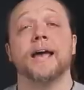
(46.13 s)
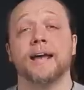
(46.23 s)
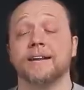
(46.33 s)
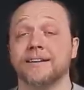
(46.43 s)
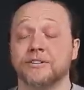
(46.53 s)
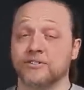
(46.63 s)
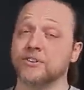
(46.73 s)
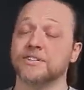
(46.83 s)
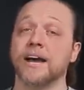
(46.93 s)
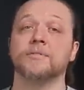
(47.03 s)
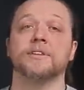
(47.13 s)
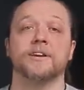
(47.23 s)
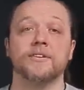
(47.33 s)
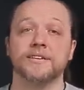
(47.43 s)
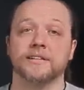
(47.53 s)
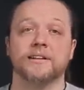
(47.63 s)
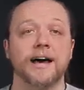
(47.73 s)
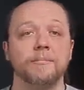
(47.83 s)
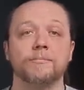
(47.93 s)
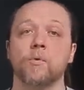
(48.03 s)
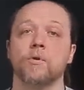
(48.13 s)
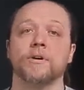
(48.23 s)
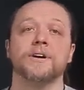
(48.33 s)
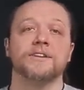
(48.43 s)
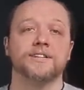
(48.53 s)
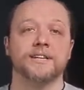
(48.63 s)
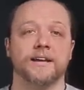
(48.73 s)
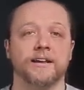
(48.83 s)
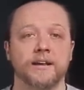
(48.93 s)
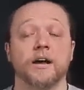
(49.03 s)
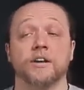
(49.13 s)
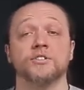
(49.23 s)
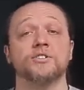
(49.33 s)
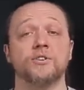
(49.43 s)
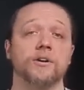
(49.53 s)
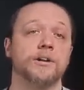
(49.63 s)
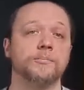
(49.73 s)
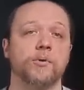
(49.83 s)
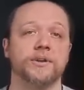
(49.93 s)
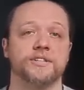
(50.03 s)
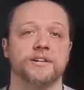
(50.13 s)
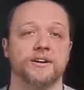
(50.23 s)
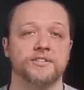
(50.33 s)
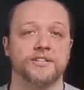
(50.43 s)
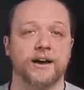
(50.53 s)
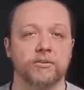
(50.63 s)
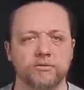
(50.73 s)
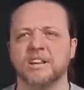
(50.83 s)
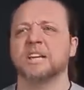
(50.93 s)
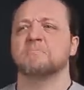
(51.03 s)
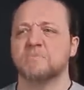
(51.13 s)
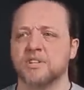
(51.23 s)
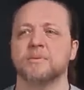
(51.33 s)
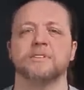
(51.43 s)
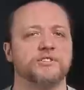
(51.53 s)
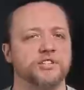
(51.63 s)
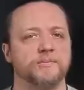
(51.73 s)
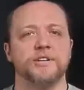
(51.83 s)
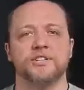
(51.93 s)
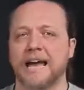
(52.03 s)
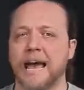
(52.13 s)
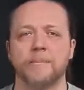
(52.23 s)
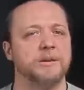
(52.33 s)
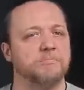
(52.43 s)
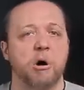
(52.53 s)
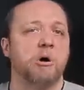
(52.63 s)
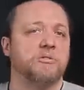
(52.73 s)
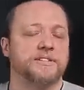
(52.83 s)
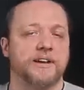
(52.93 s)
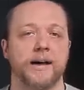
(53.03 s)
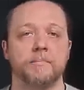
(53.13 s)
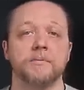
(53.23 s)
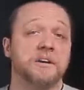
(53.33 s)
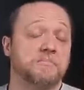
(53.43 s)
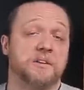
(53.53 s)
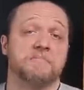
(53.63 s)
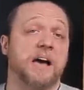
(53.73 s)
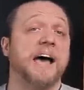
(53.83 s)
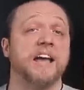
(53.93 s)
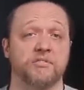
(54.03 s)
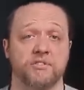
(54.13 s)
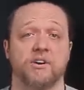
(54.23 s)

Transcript: And it turns out that there is a lot more to getting a starting point snare sound or like something that just makes you happy all the time than I ever